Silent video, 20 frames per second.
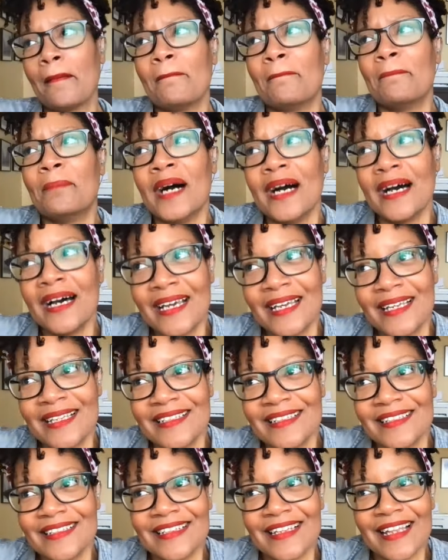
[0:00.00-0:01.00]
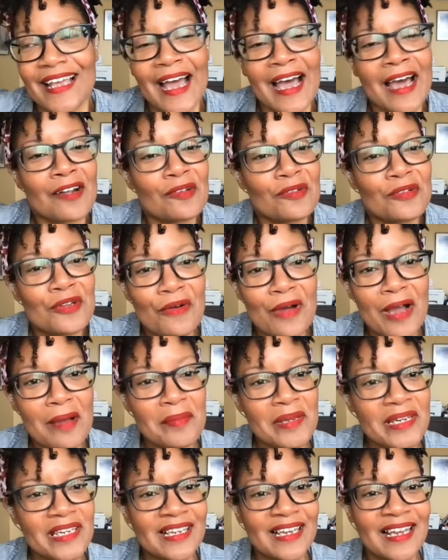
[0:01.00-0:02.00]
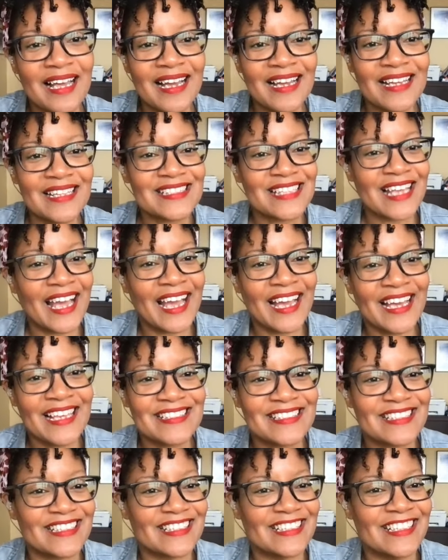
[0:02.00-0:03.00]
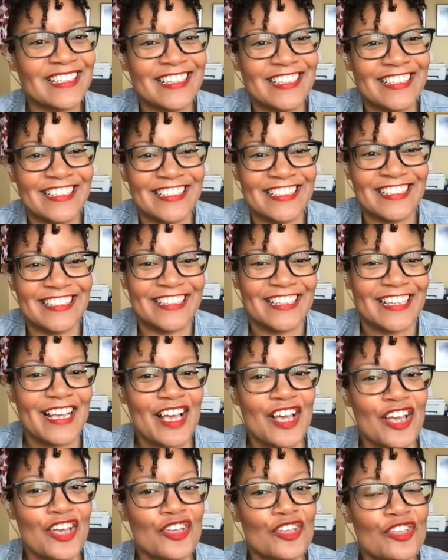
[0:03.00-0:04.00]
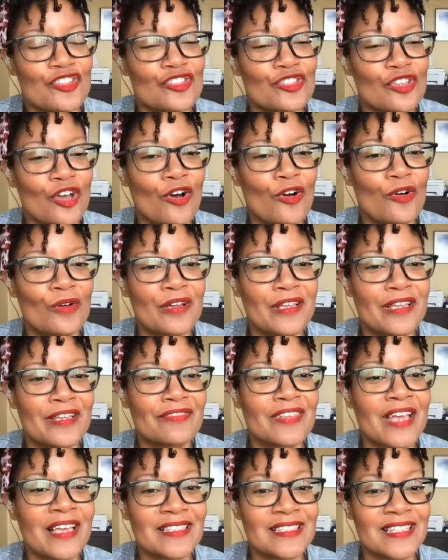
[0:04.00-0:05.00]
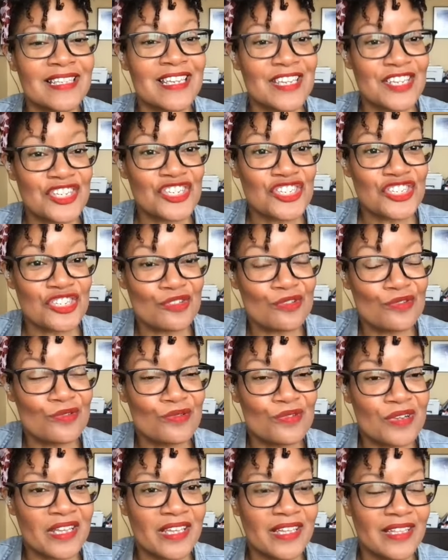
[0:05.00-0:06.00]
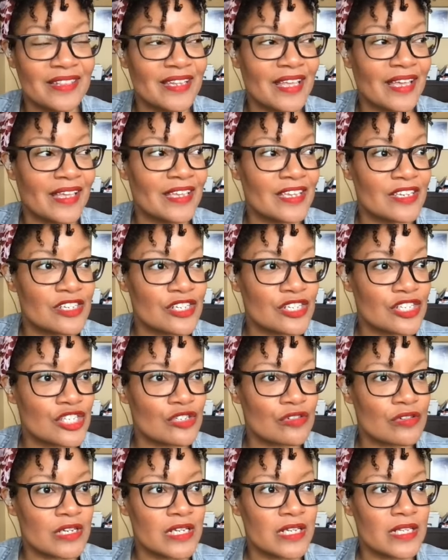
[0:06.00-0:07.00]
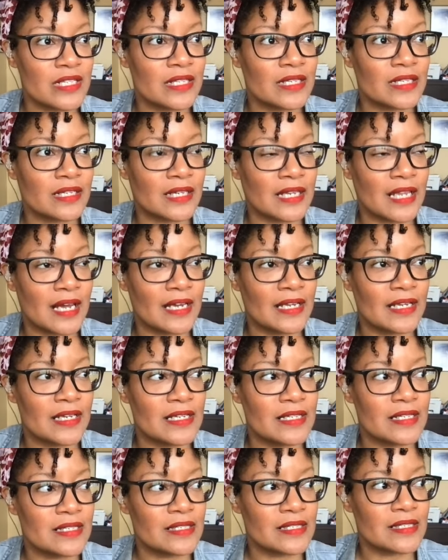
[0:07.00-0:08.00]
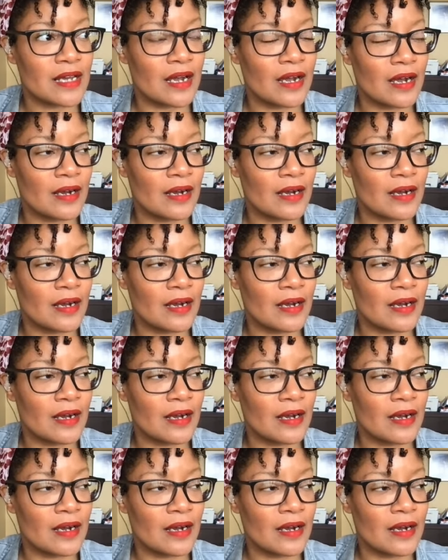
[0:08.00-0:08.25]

but I don't know how many clients are asking. So if that's an issue in that industry that clients